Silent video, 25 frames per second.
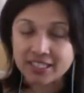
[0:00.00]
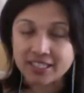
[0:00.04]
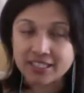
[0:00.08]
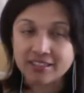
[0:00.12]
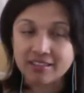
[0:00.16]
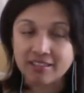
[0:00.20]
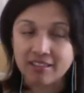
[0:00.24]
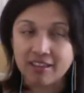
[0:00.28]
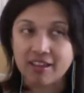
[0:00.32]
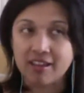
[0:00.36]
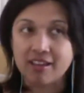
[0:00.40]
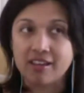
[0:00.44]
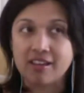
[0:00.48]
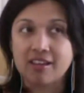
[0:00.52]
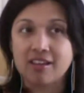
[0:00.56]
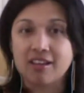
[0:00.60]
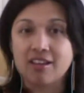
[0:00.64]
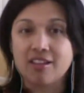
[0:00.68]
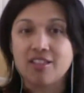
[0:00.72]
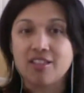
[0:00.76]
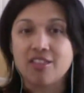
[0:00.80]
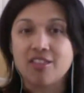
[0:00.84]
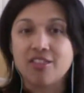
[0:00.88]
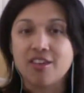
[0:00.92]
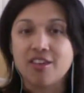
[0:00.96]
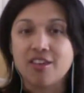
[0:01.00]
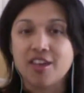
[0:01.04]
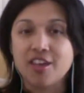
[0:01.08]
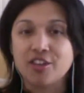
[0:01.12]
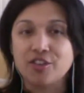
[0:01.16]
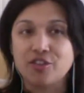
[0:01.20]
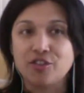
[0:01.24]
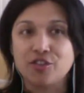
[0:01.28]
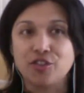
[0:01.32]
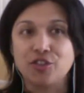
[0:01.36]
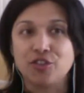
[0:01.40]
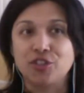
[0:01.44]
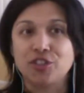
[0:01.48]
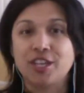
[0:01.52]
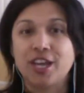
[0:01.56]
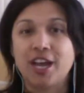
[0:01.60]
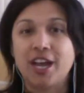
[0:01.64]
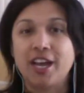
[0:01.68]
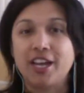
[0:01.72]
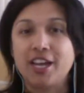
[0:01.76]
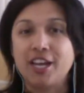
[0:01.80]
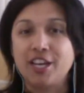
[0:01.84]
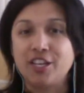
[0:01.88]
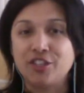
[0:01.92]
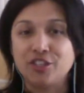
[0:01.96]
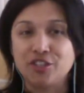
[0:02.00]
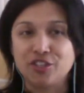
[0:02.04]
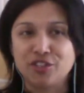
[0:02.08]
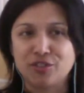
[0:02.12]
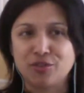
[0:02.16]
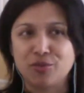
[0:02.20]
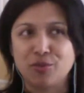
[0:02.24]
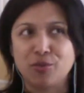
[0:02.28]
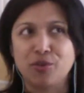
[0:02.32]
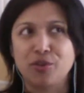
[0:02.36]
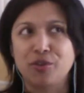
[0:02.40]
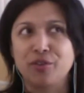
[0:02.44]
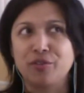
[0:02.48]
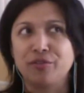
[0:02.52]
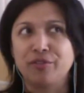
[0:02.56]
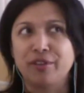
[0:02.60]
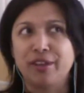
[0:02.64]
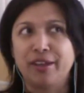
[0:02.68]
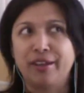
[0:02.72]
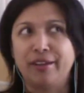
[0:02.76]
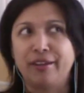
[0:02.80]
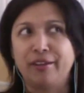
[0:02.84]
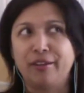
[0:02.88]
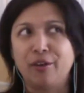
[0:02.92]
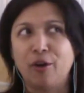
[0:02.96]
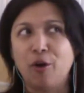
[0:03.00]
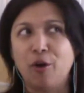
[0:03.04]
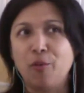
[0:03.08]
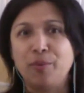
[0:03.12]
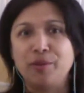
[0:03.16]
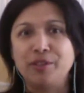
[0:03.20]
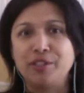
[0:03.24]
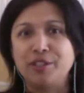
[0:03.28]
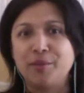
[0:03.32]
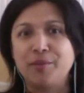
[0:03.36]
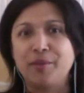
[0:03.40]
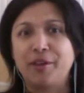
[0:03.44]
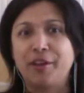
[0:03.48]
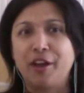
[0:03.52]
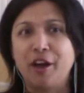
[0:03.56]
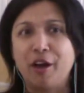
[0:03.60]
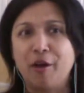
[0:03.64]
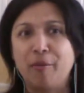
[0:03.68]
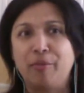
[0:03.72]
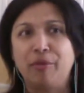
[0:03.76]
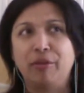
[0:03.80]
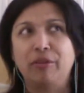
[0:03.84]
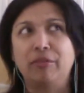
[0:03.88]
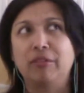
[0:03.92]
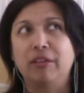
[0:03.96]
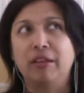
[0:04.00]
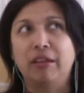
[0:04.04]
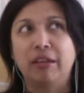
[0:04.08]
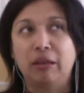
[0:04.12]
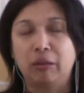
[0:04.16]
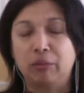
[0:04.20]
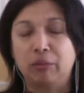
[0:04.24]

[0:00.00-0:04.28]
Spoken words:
like it just sort of like opened something up, and like,